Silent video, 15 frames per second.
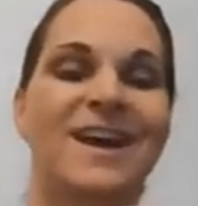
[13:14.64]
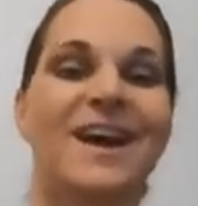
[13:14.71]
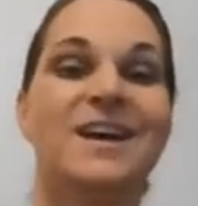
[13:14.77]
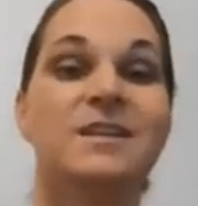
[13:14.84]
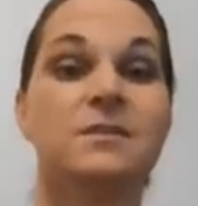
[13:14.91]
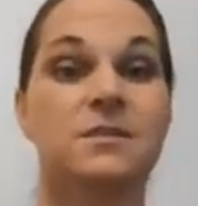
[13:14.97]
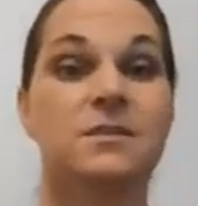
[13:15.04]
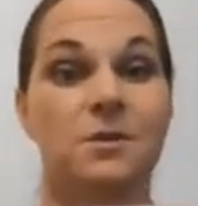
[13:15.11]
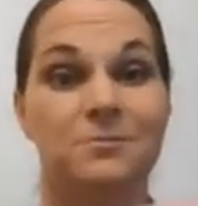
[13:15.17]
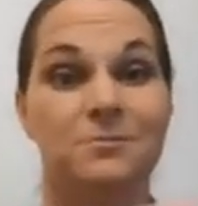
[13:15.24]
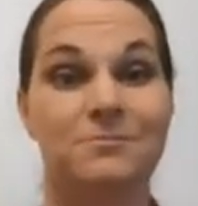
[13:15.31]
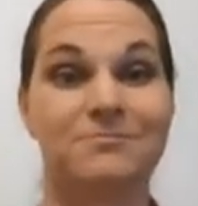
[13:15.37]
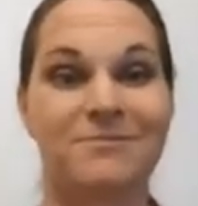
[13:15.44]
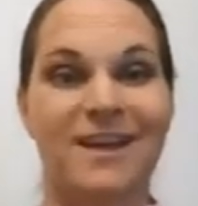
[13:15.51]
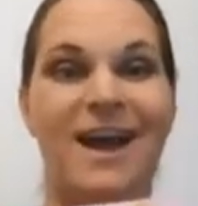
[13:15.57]
So
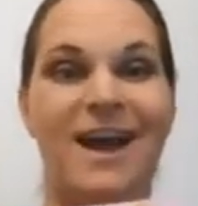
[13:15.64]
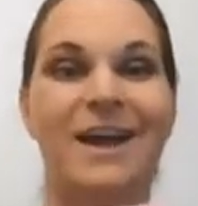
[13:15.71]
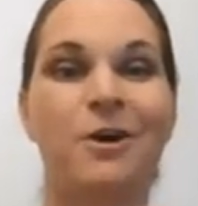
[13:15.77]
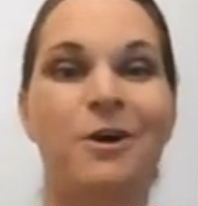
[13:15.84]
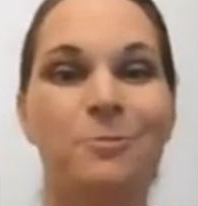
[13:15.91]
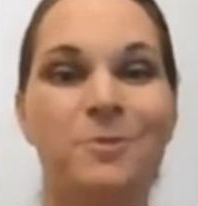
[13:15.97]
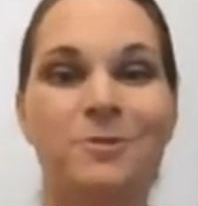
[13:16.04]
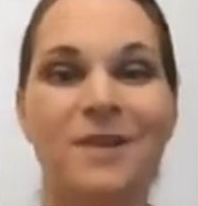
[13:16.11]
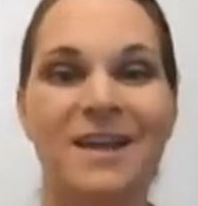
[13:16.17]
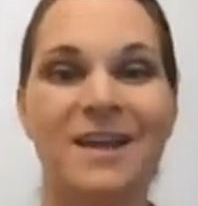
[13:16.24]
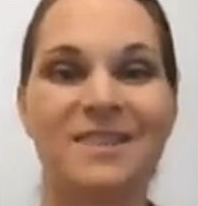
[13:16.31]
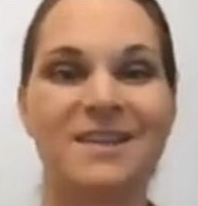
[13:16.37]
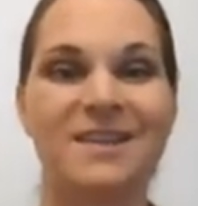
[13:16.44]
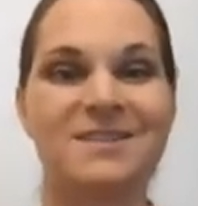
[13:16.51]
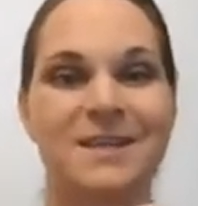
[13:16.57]
I hope you like
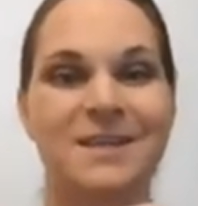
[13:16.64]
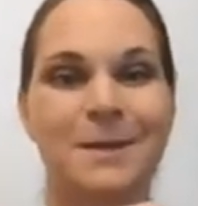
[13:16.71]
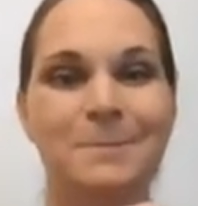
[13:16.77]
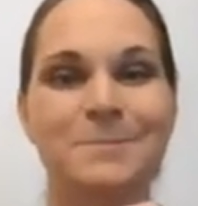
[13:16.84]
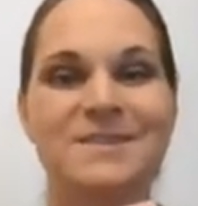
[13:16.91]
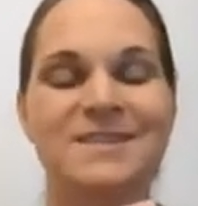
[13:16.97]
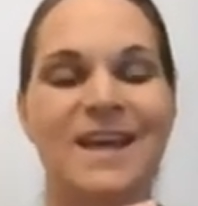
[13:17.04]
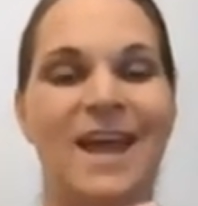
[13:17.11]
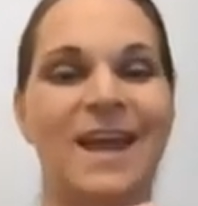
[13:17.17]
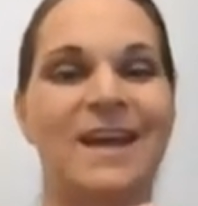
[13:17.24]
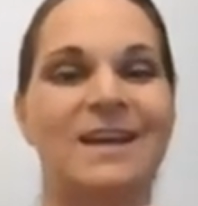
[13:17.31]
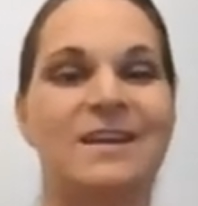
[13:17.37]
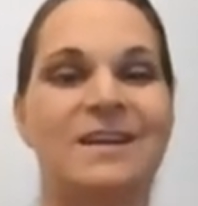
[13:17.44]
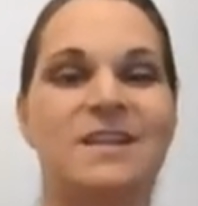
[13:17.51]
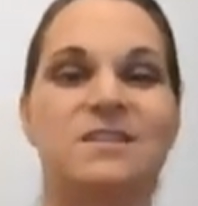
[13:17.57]
these tips,
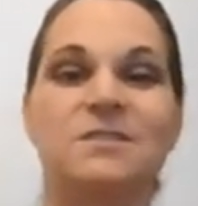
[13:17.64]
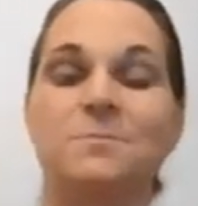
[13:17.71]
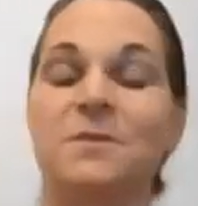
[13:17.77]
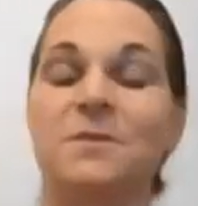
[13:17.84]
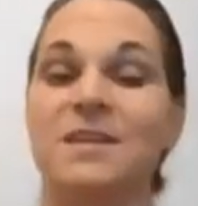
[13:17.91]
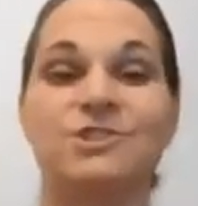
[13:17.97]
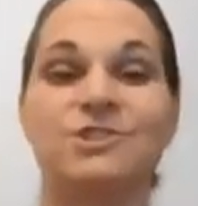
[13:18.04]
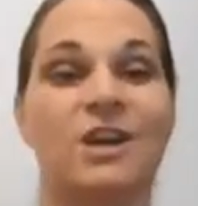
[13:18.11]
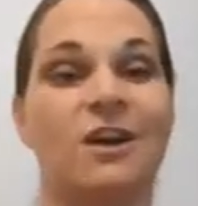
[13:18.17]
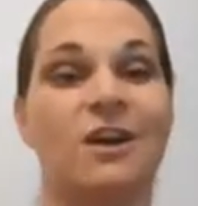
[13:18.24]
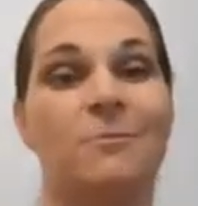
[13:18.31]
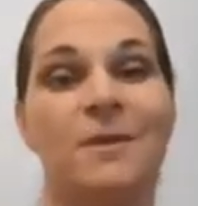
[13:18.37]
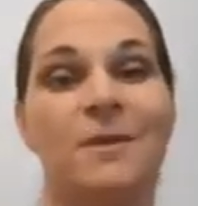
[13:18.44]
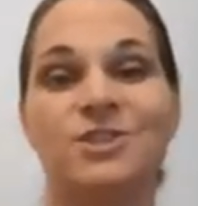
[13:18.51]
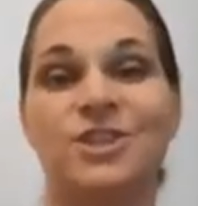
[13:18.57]
and please check out
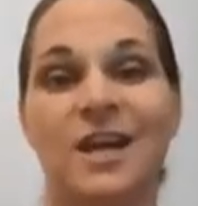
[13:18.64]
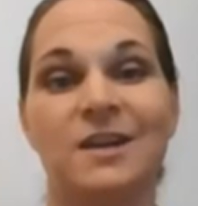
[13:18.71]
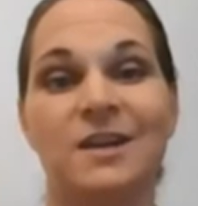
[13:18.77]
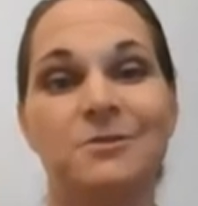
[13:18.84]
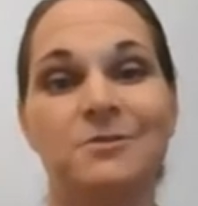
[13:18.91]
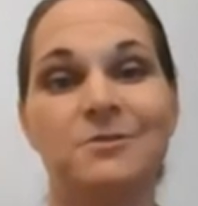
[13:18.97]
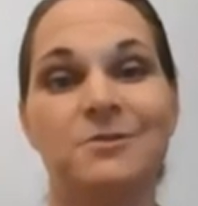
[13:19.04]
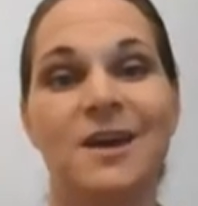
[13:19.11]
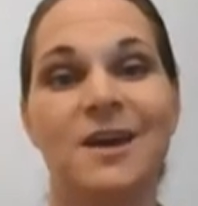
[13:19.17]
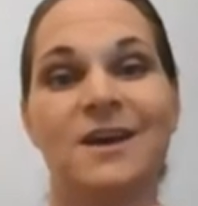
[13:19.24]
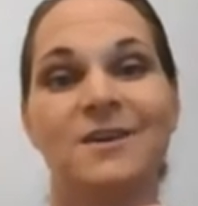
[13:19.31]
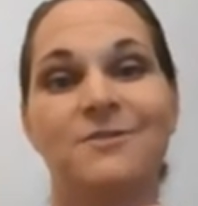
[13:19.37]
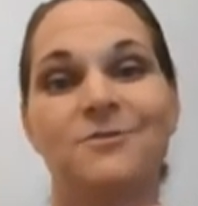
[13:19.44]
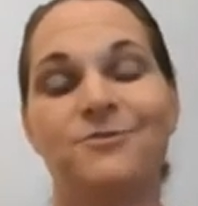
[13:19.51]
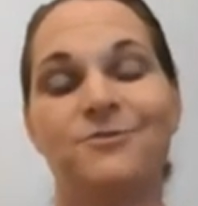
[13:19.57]
my channel
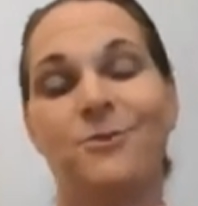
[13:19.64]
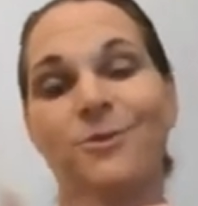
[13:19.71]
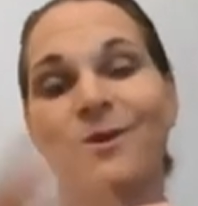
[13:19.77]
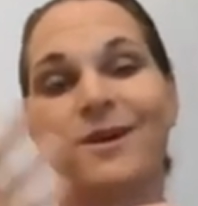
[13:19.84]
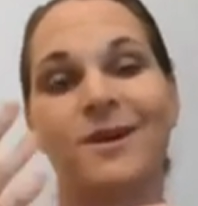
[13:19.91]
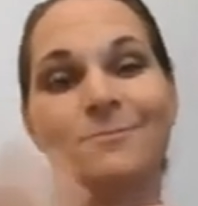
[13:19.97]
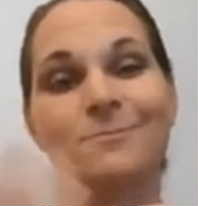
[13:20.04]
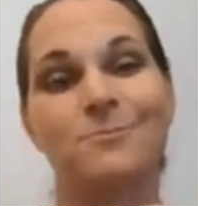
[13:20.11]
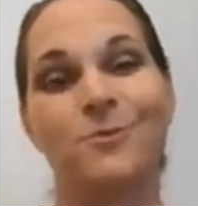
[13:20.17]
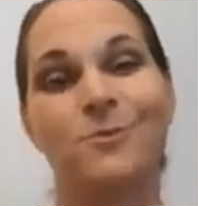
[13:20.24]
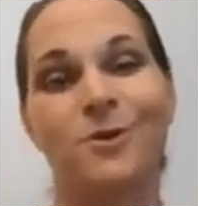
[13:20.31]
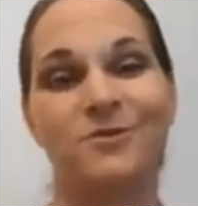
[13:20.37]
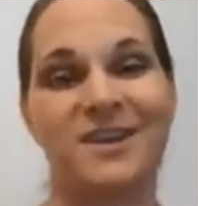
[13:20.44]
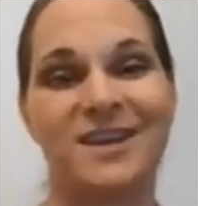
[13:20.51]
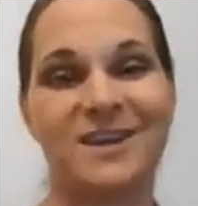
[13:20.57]
for more
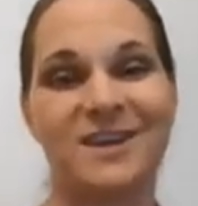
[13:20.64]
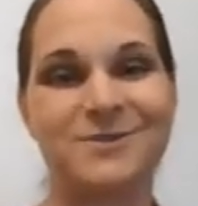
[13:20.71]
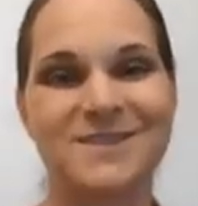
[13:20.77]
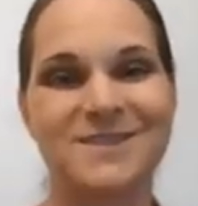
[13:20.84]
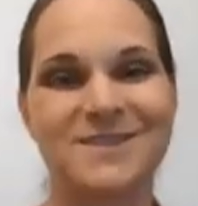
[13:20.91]
videos.